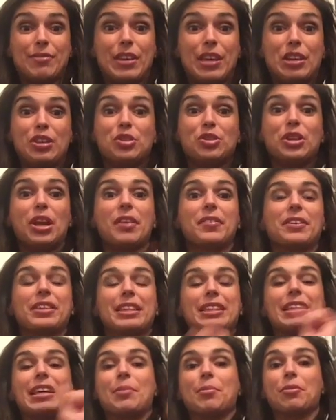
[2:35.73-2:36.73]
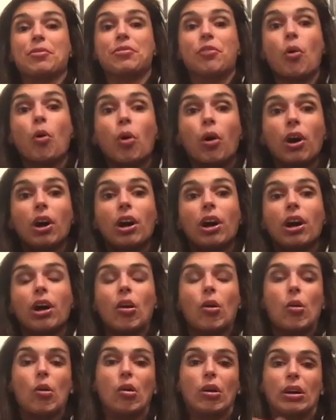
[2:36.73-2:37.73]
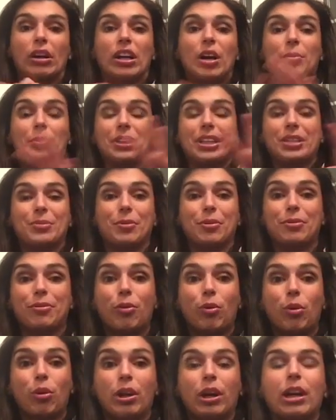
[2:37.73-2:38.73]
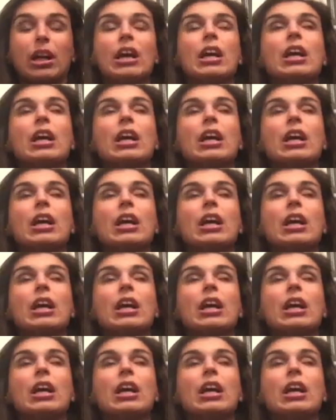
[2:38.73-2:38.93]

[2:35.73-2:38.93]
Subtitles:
They usually have it the day before or a couple days before.